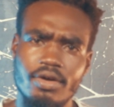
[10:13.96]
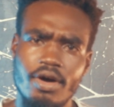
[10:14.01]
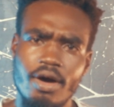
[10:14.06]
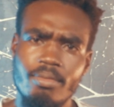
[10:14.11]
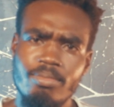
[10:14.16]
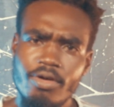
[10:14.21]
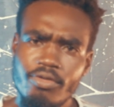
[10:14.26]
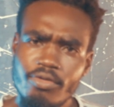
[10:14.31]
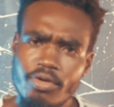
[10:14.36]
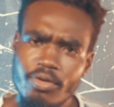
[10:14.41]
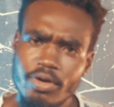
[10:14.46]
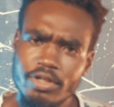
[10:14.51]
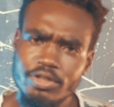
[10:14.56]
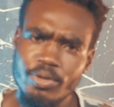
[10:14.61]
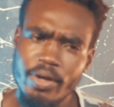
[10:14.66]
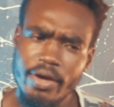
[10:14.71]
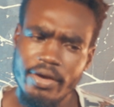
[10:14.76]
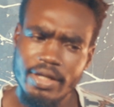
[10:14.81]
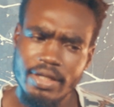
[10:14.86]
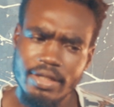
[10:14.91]
Bongo was
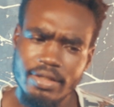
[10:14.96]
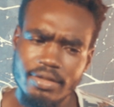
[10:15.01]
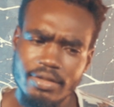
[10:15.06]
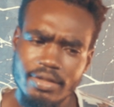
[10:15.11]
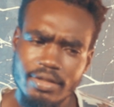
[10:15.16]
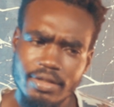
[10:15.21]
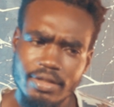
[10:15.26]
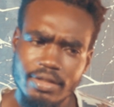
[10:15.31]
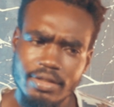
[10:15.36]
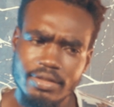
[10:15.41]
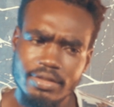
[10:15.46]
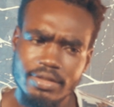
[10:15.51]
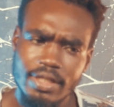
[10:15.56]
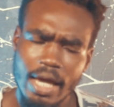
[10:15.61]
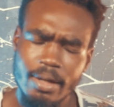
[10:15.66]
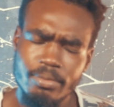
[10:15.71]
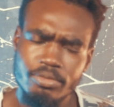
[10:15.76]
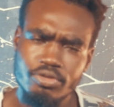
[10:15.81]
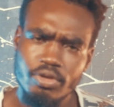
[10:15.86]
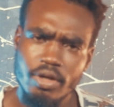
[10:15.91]
wearing
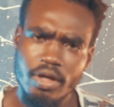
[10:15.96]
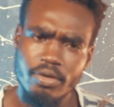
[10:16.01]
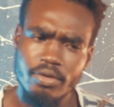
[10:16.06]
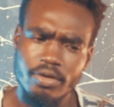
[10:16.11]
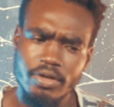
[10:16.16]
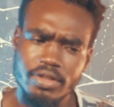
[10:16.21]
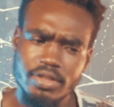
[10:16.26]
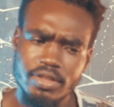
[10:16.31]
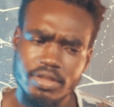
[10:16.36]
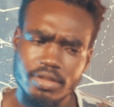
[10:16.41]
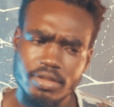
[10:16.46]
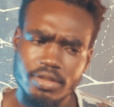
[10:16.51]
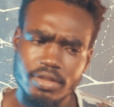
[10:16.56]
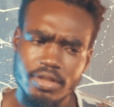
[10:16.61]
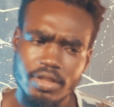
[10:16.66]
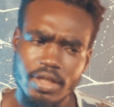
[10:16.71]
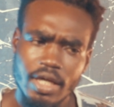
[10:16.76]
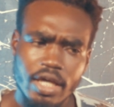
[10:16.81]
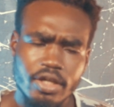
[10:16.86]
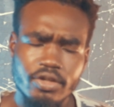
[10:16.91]
Times Square watch.
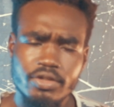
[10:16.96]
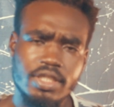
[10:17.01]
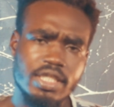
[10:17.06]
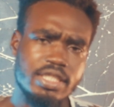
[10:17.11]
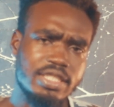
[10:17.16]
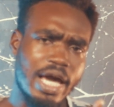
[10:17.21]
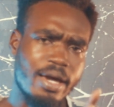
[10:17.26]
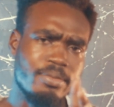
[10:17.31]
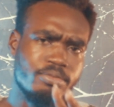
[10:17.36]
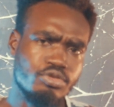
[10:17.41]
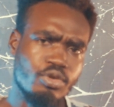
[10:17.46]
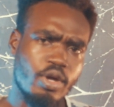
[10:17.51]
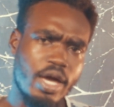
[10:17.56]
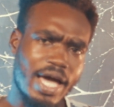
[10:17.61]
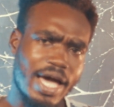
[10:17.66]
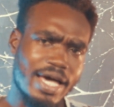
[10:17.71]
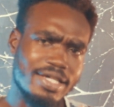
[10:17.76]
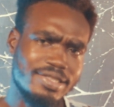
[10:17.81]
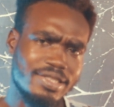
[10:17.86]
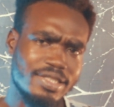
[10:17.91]
You see, Times
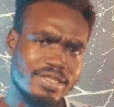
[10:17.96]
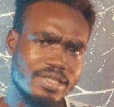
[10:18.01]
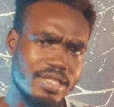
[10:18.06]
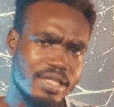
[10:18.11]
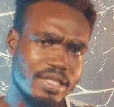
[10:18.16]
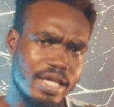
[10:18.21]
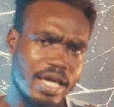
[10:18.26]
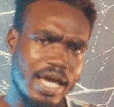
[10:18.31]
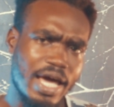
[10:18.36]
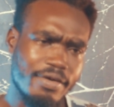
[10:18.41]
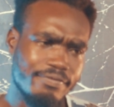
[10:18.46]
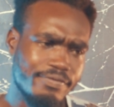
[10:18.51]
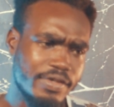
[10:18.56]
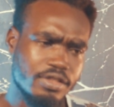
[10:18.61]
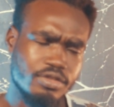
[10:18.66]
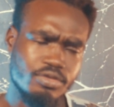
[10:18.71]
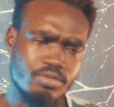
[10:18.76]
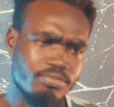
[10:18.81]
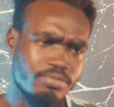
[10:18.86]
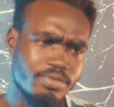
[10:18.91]
Square has this thing. They have
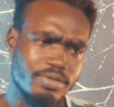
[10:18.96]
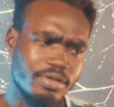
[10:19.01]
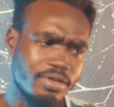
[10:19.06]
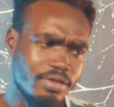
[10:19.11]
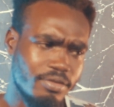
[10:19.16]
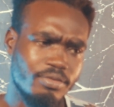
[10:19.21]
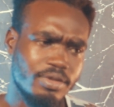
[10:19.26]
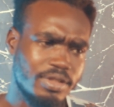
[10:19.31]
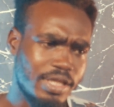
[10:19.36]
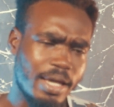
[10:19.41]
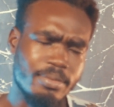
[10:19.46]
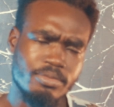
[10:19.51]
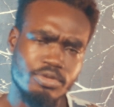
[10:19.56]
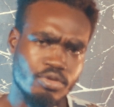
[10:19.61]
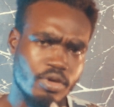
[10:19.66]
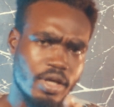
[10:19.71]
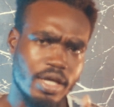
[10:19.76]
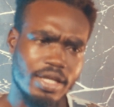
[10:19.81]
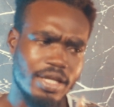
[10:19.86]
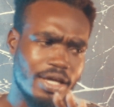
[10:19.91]
this Times
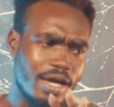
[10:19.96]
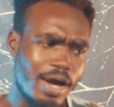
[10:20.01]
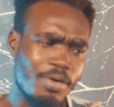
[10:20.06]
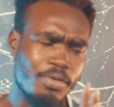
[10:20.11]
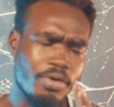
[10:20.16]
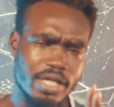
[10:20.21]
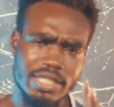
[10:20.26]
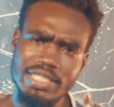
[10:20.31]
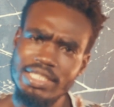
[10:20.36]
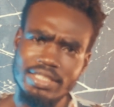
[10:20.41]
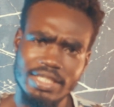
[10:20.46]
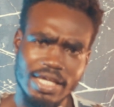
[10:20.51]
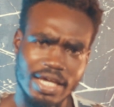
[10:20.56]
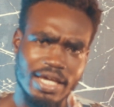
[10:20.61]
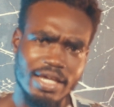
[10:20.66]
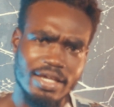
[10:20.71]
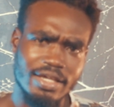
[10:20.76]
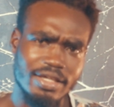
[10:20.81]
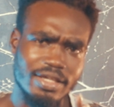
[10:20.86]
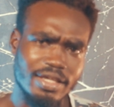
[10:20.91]
Square. There are watches,
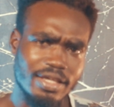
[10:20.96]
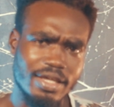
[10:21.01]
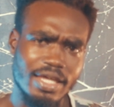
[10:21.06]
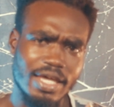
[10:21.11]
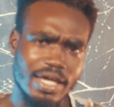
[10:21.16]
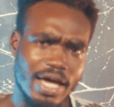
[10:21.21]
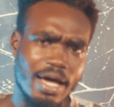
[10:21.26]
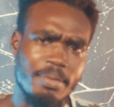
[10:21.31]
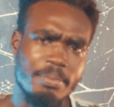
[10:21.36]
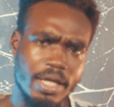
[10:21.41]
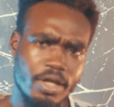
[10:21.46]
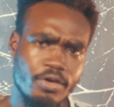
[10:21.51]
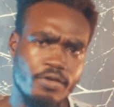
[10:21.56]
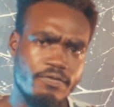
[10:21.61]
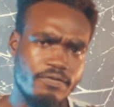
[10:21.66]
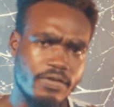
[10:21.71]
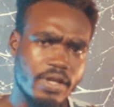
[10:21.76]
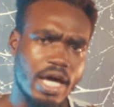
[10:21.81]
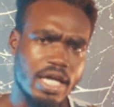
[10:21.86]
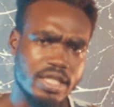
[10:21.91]
and it can make you
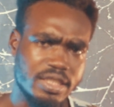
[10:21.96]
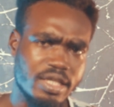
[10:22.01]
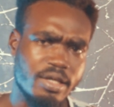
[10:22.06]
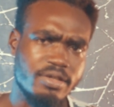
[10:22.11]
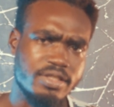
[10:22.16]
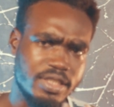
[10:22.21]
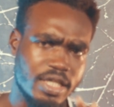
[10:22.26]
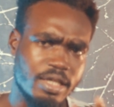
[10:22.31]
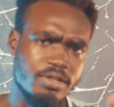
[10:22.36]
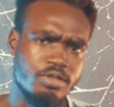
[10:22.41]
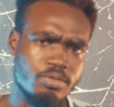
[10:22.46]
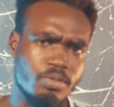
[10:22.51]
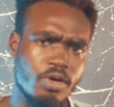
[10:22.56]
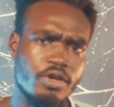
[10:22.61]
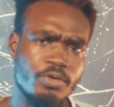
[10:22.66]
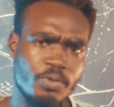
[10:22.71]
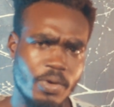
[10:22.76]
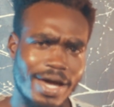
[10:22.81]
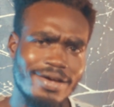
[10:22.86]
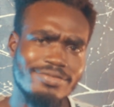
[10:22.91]
feel like James
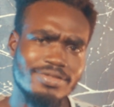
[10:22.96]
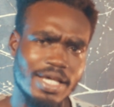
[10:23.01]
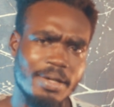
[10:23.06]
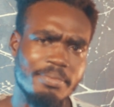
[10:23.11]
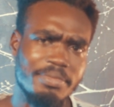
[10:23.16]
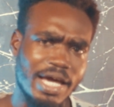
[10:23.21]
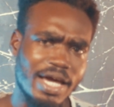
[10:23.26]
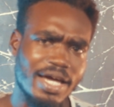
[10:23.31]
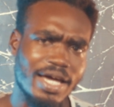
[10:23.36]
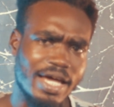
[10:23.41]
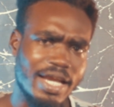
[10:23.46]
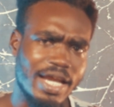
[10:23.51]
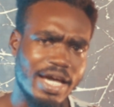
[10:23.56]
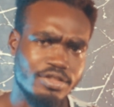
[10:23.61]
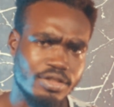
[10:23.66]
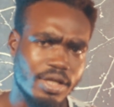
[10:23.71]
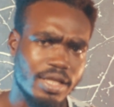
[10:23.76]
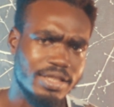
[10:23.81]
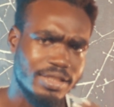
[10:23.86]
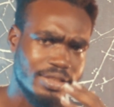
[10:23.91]
Bond. We have some that can
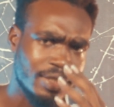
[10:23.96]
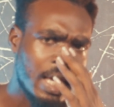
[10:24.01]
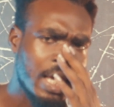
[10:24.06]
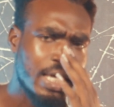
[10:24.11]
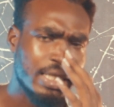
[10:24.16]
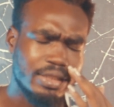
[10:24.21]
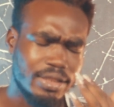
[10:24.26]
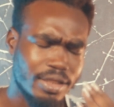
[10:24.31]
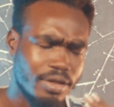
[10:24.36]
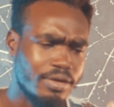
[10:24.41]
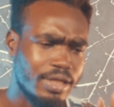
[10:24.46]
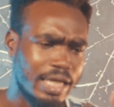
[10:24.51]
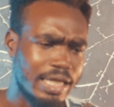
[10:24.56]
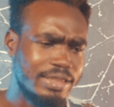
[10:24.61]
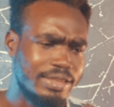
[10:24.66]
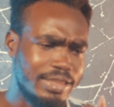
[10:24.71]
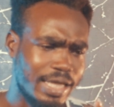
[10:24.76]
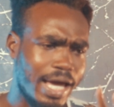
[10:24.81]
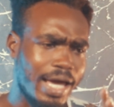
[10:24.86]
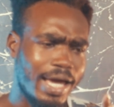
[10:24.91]
actually tell the
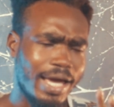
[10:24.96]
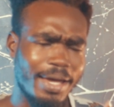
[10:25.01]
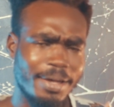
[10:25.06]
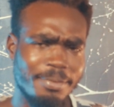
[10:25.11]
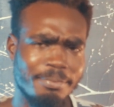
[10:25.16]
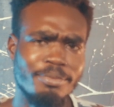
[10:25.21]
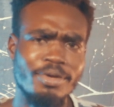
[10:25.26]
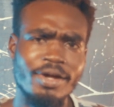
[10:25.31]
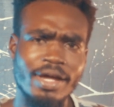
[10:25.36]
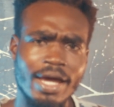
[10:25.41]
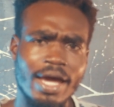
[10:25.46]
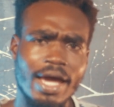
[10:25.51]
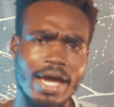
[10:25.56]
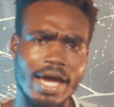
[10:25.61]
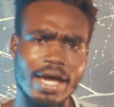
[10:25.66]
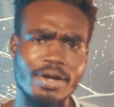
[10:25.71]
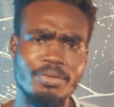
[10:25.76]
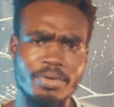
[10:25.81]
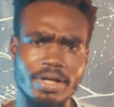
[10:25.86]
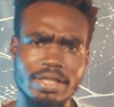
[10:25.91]
time
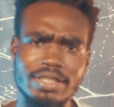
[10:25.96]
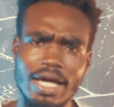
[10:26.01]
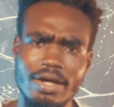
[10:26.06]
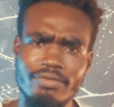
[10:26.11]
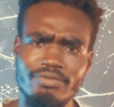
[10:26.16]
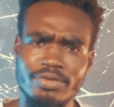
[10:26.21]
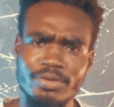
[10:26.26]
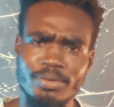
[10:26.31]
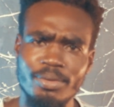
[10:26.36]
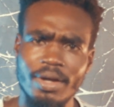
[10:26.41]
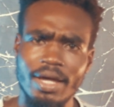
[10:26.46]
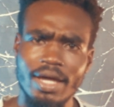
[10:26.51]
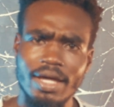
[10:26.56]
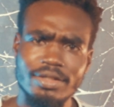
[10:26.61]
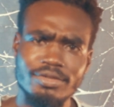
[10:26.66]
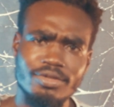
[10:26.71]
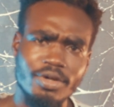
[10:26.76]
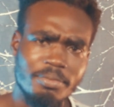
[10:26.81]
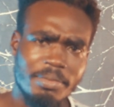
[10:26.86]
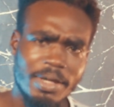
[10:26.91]
and what have you.
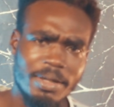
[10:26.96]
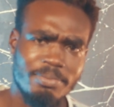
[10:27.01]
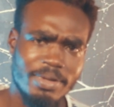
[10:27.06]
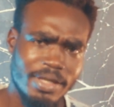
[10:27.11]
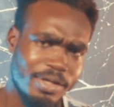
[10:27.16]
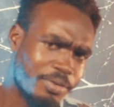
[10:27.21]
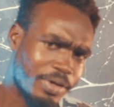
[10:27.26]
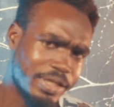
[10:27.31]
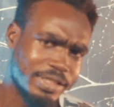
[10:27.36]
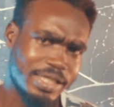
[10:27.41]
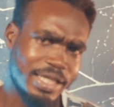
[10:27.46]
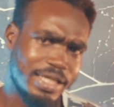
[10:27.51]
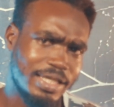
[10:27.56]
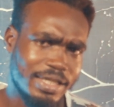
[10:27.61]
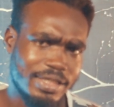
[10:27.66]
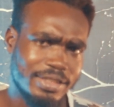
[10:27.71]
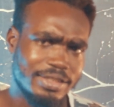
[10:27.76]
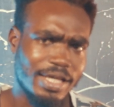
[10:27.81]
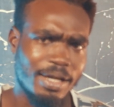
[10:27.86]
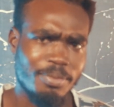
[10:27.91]
So maybe it was
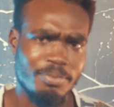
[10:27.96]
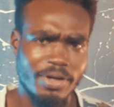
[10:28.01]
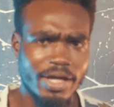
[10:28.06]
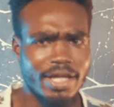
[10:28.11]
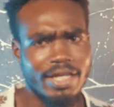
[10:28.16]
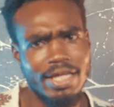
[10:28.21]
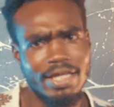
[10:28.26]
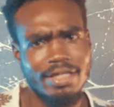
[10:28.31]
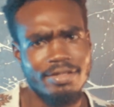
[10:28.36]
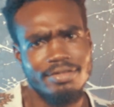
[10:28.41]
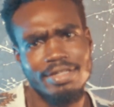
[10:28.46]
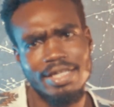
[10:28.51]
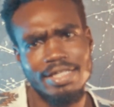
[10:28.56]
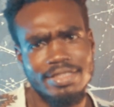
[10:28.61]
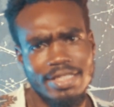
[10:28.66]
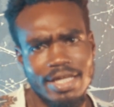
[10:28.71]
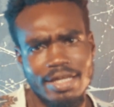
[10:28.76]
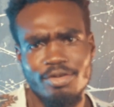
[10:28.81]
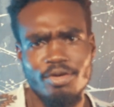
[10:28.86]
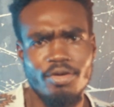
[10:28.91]
hidden somewhere. They
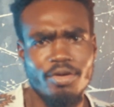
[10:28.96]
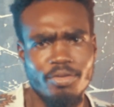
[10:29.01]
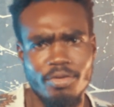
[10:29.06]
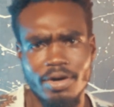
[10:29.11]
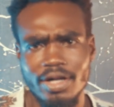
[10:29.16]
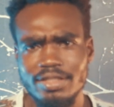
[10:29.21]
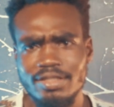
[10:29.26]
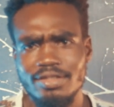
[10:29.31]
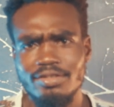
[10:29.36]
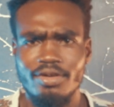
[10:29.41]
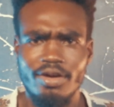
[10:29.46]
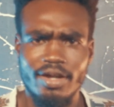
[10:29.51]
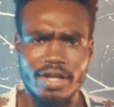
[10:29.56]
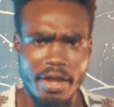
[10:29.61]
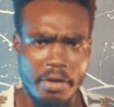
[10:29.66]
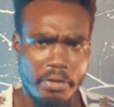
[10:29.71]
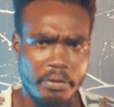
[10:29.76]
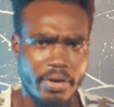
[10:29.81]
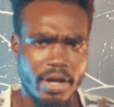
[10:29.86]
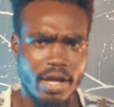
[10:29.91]
said, "Oh, watch it on
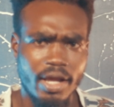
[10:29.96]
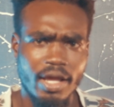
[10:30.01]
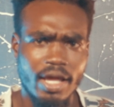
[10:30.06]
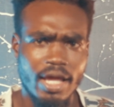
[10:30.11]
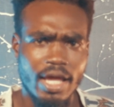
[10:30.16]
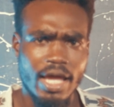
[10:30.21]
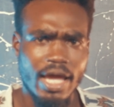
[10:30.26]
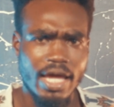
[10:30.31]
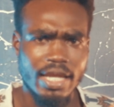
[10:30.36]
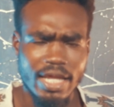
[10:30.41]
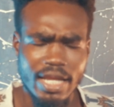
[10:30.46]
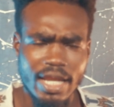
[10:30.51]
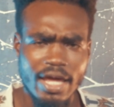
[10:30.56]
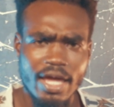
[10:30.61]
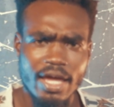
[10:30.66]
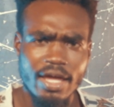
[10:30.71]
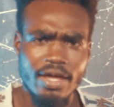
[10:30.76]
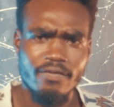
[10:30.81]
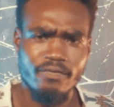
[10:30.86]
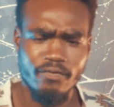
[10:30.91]
your tray," and they
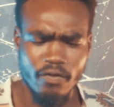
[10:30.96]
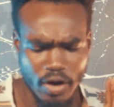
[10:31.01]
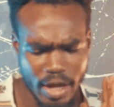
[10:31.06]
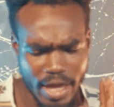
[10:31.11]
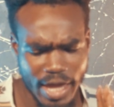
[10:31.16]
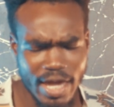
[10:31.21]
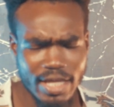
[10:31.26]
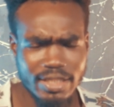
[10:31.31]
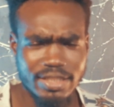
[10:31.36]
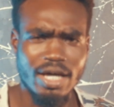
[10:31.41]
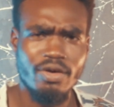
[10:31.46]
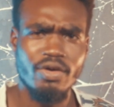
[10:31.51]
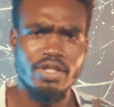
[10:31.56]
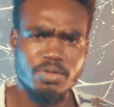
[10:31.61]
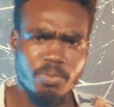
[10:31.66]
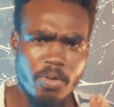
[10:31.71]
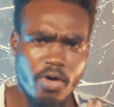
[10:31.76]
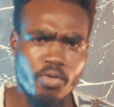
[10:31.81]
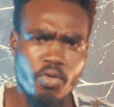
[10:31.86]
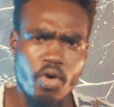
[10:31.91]
for 8
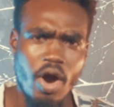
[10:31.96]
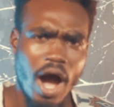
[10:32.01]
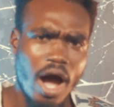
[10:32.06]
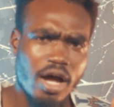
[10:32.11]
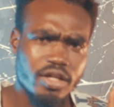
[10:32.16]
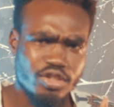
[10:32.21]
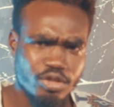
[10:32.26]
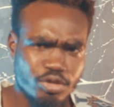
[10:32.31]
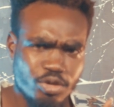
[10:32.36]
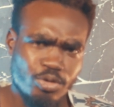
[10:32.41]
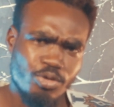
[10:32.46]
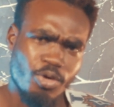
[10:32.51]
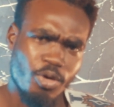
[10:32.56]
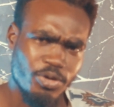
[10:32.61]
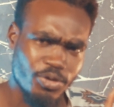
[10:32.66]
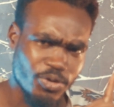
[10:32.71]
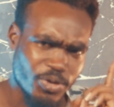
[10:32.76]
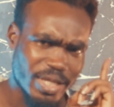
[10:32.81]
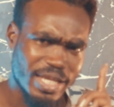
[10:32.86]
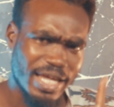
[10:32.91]
hours. Bongo, how did you know
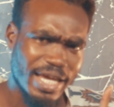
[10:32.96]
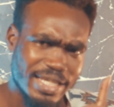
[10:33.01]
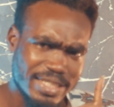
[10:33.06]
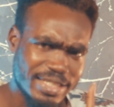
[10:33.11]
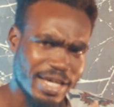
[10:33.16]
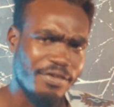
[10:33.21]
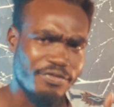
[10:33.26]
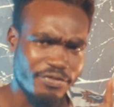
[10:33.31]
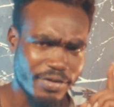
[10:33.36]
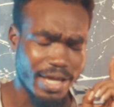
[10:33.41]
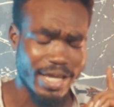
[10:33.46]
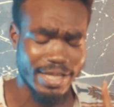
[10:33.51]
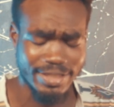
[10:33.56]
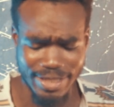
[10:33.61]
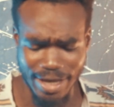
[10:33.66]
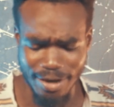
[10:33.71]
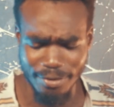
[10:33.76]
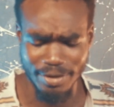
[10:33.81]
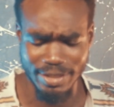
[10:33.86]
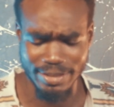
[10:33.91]
you laid there for 8
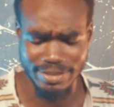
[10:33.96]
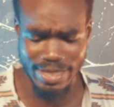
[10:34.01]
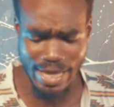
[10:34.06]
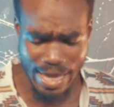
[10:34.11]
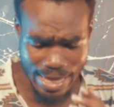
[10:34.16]
hours?